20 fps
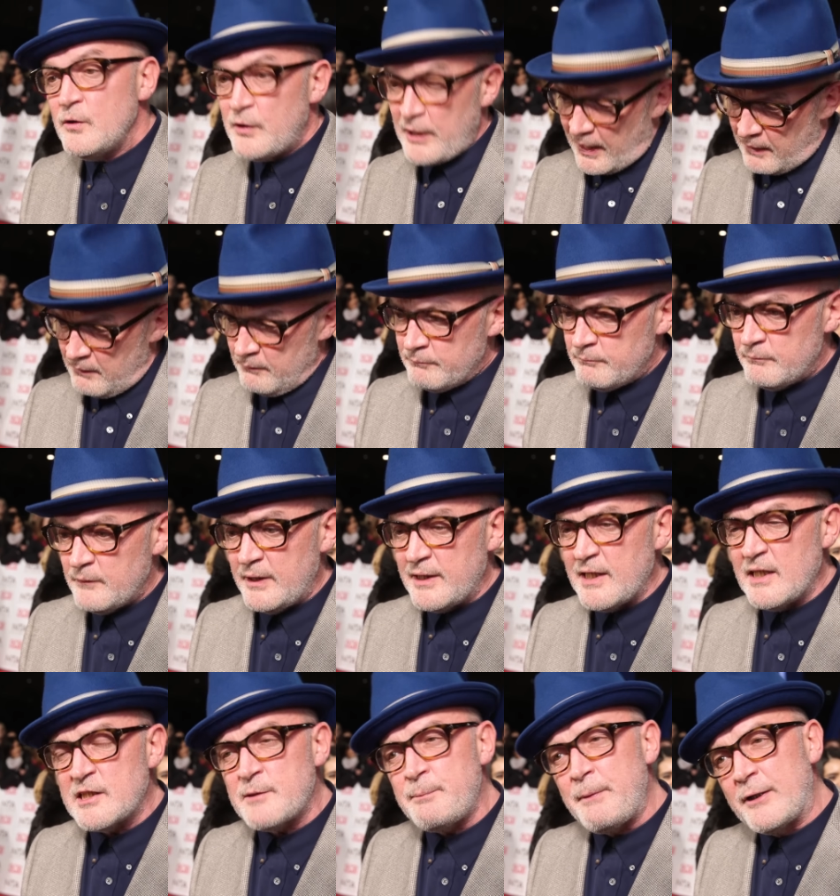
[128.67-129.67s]
Yeah.
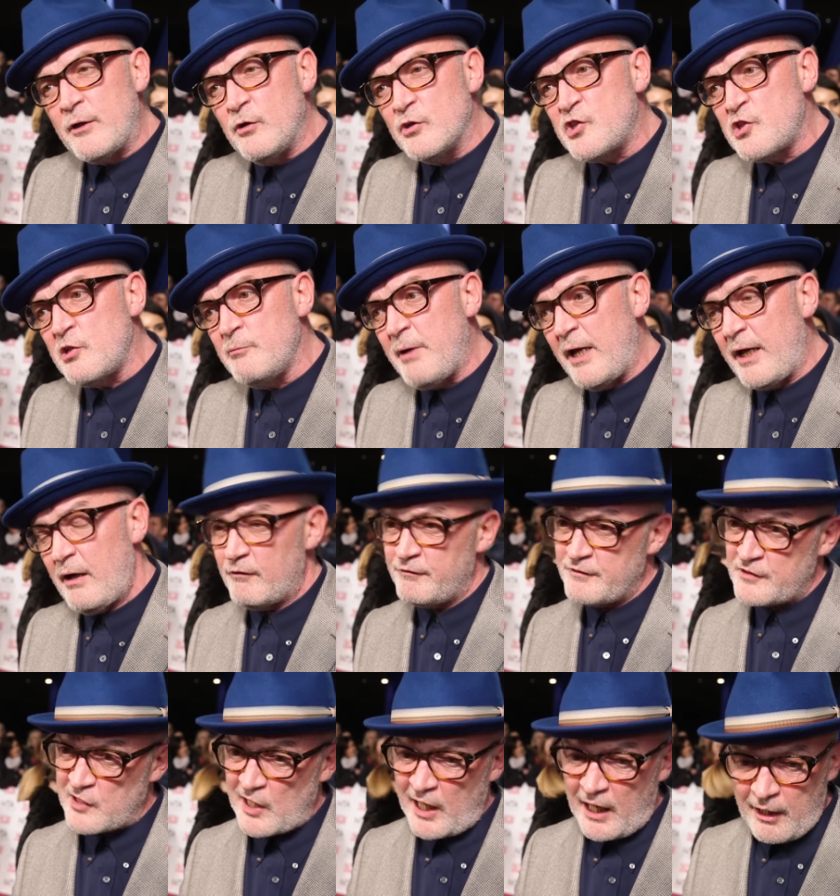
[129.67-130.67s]
yeah, it's been good to me.
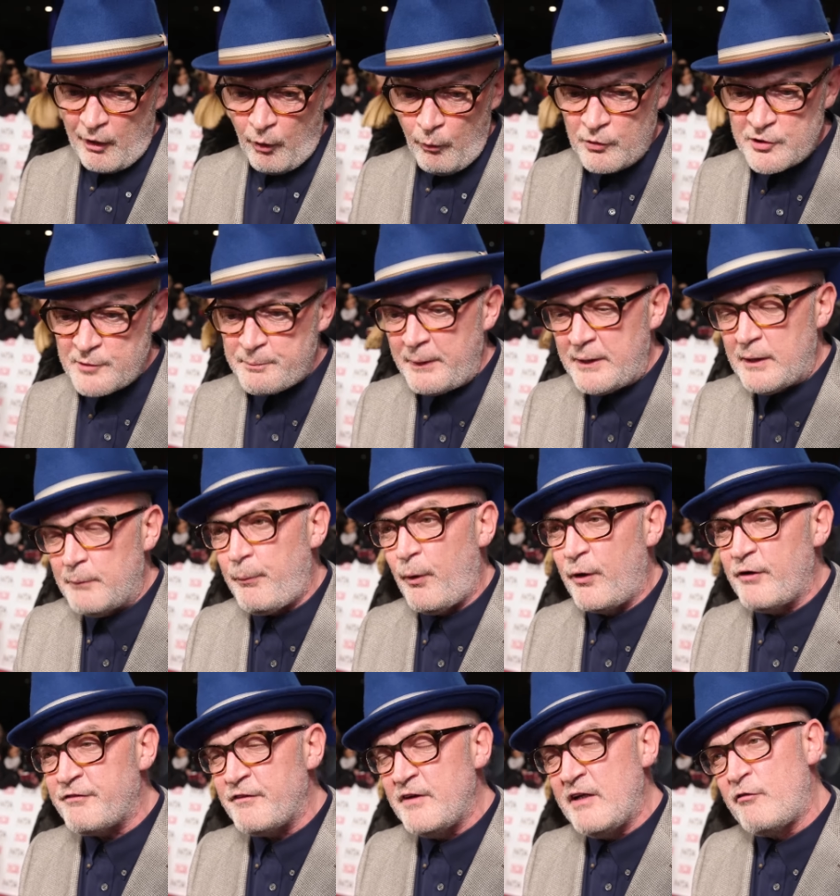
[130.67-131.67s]
Obviously, I'll always be the
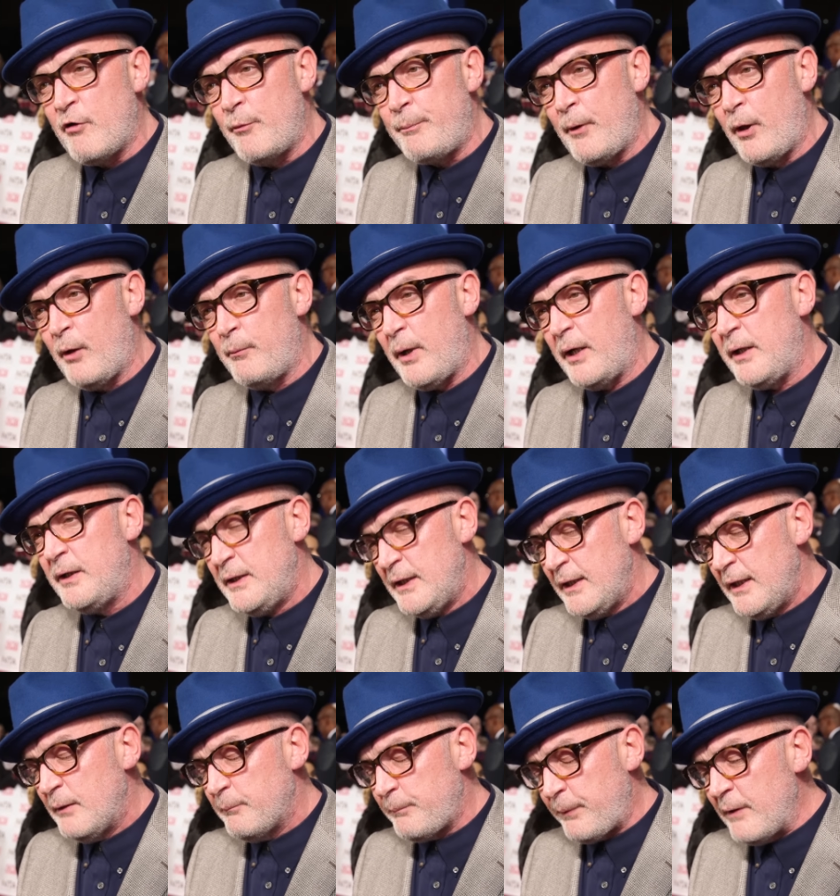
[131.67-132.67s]
boy from Liverpool, but
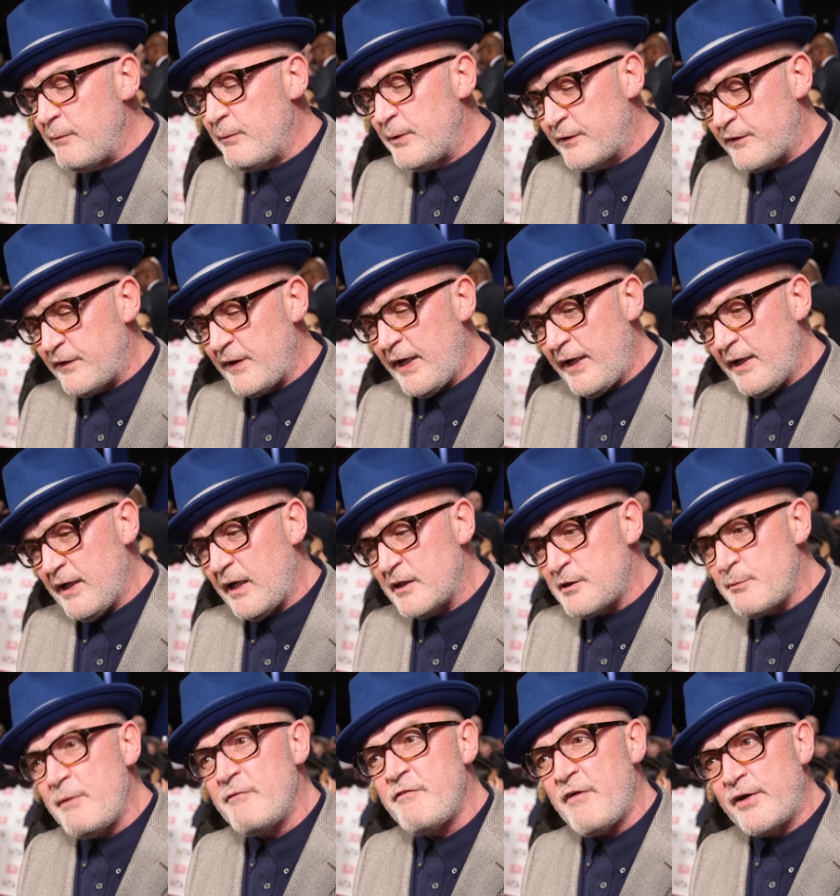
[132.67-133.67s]
Plymouth uh,
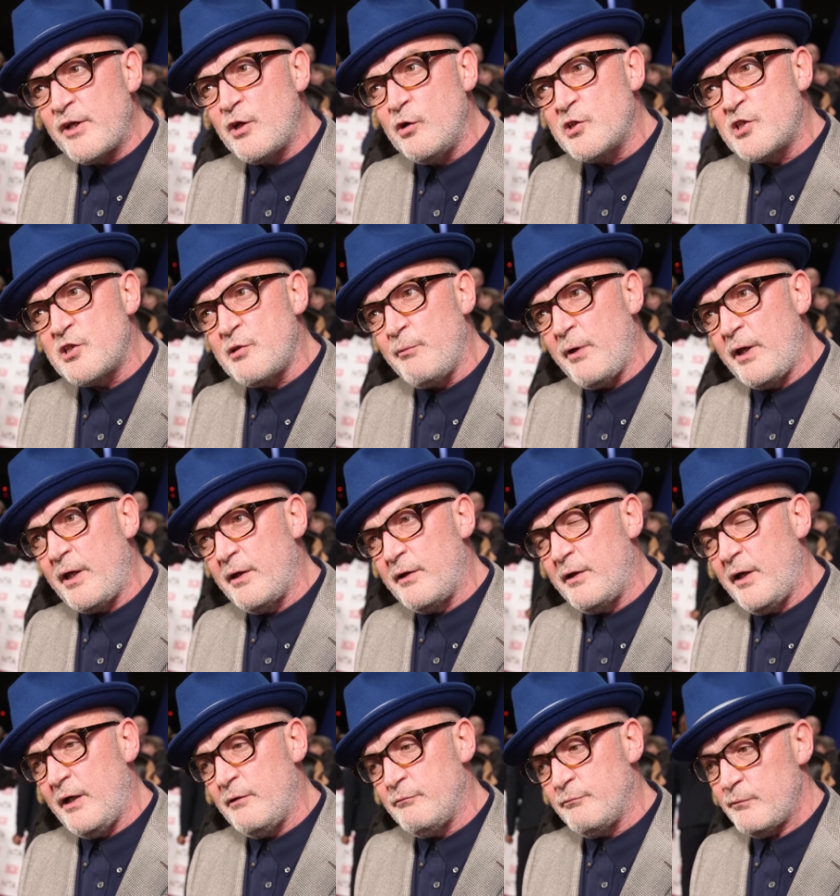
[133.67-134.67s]
has been very good to me,
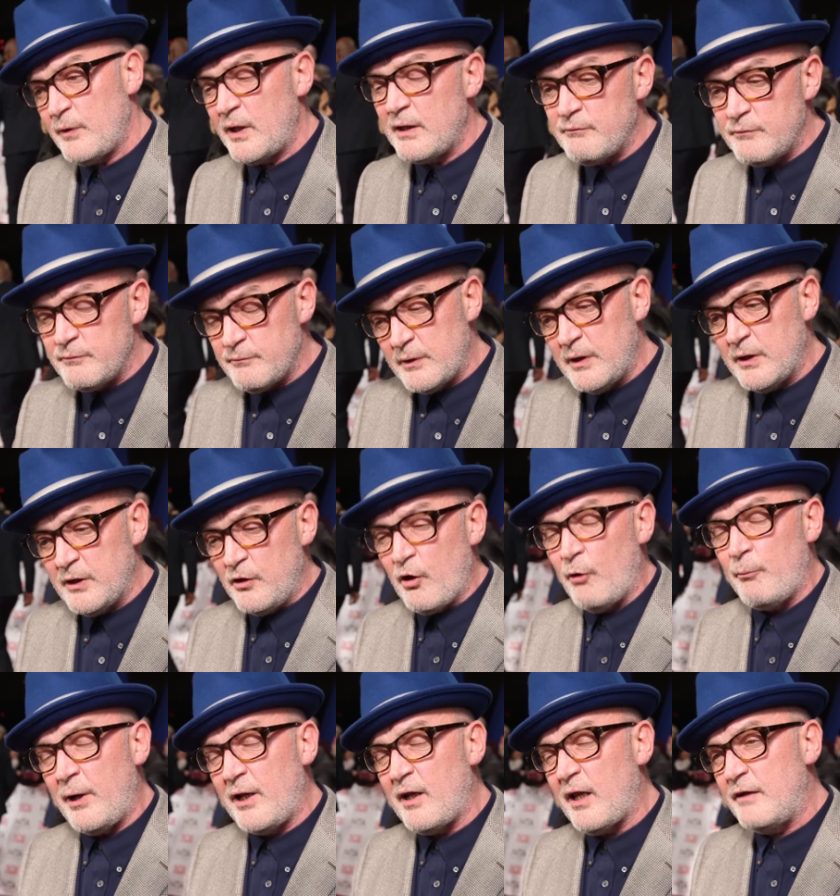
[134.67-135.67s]
and um, I,
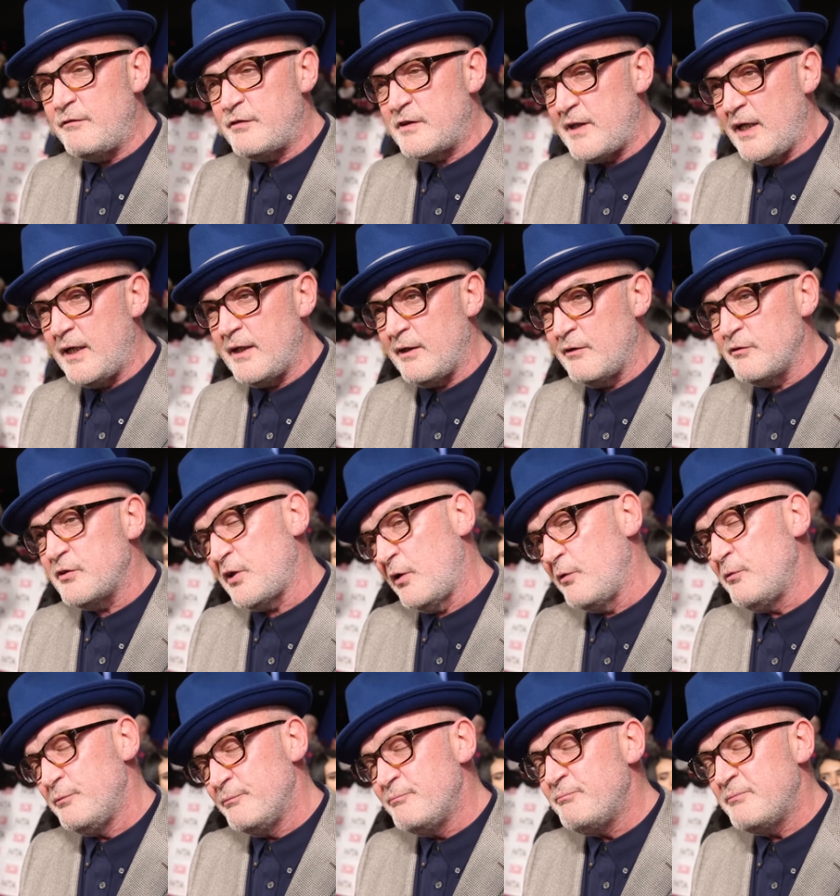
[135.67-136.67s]
know my life there
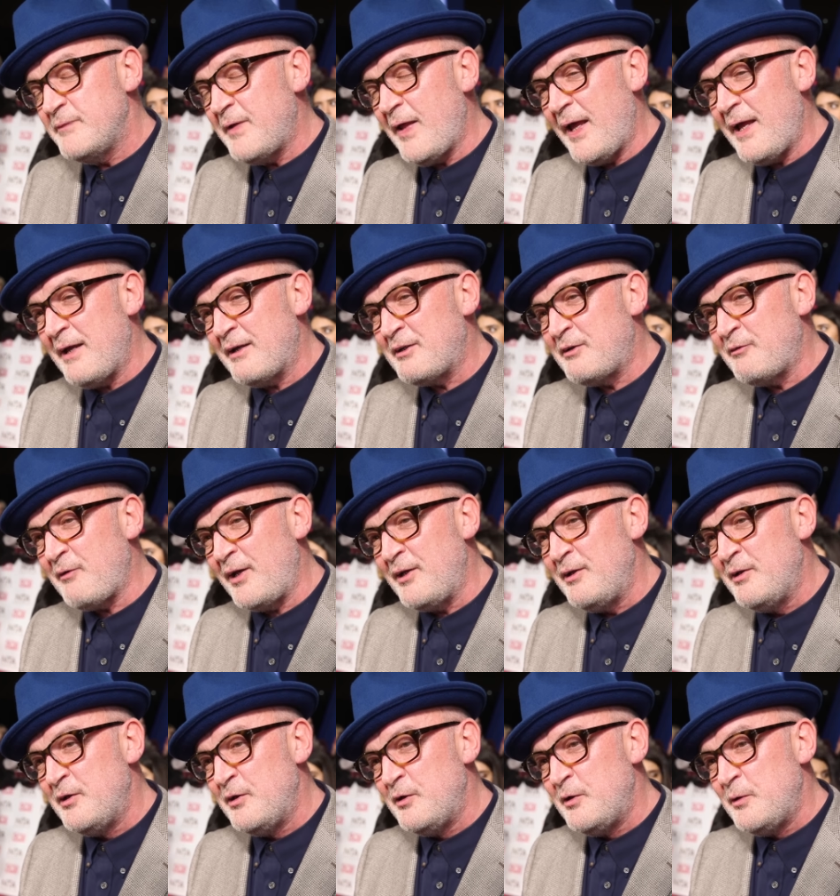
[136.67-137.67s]
So yeah, okay, great.
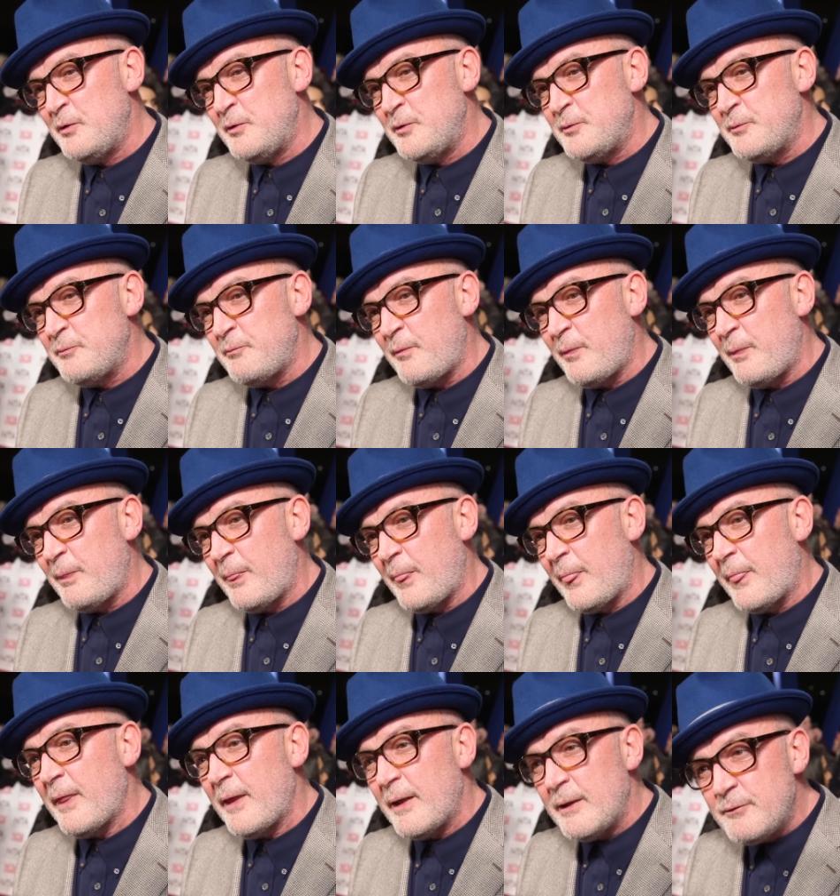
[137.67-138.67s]
Right, one last question.
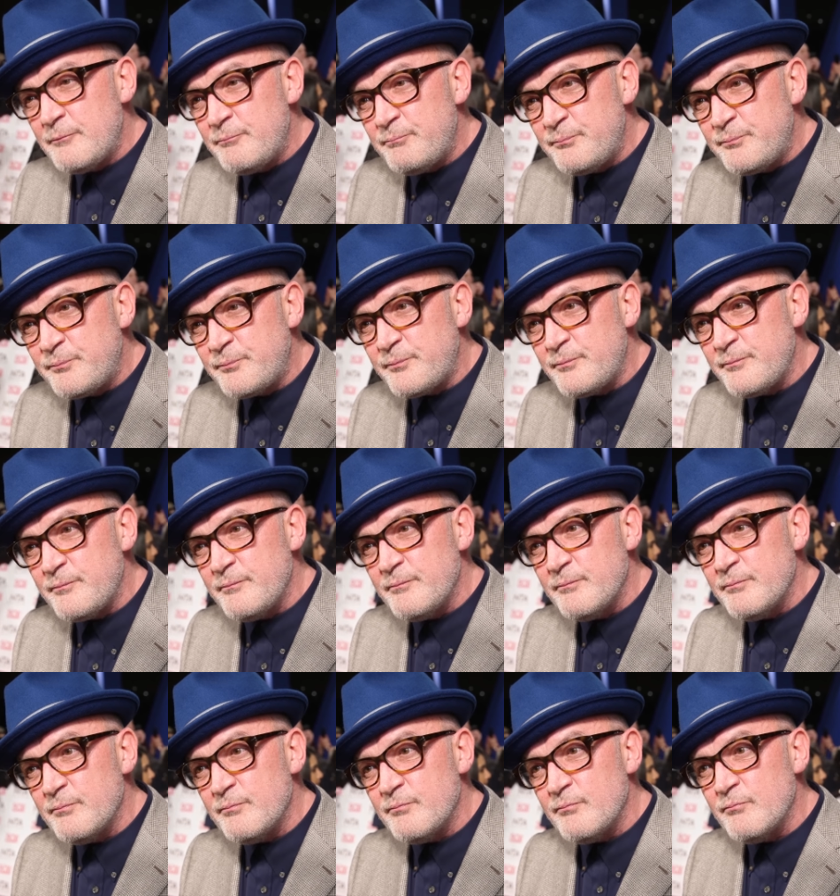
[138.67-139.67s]
Uh, what, how do you feel
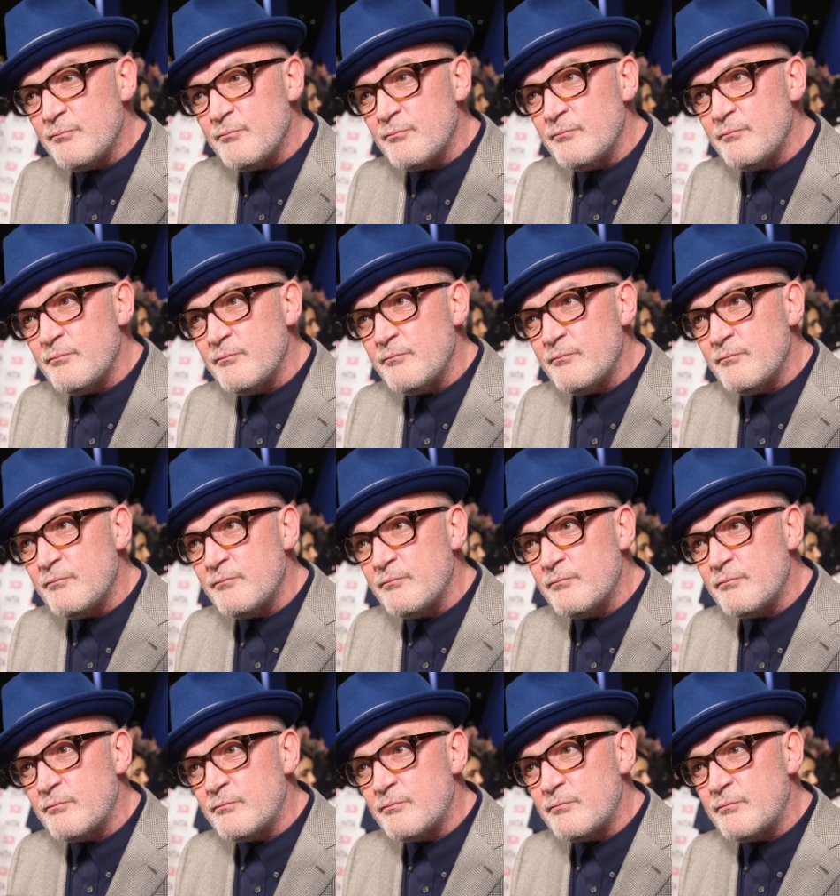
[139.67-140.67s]
about award shows
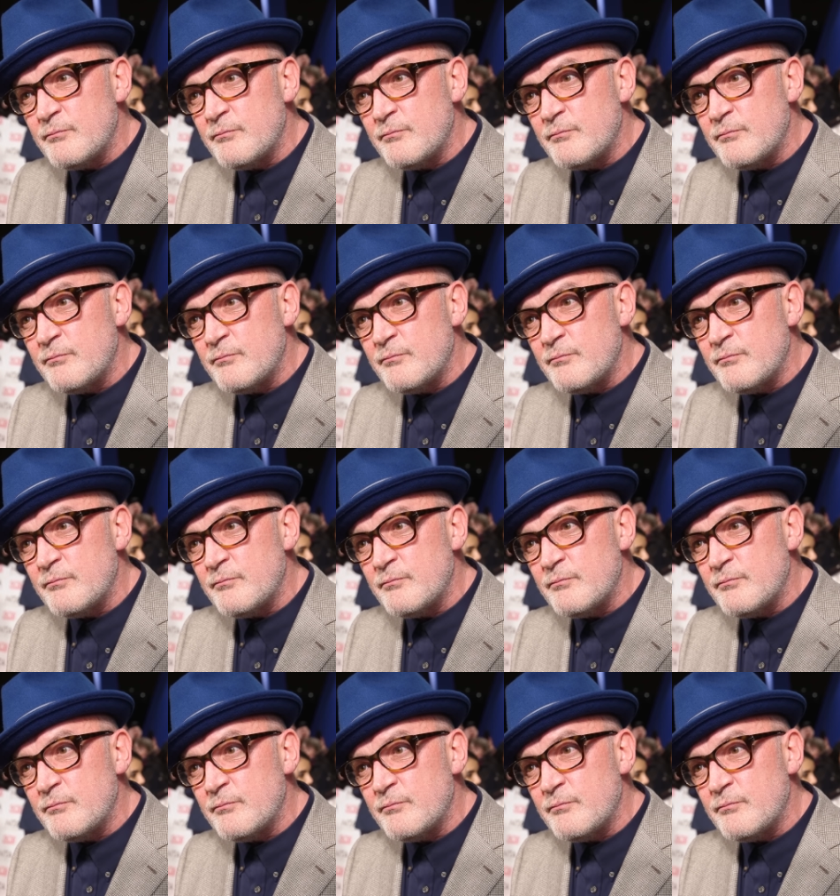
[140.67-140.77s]
generally?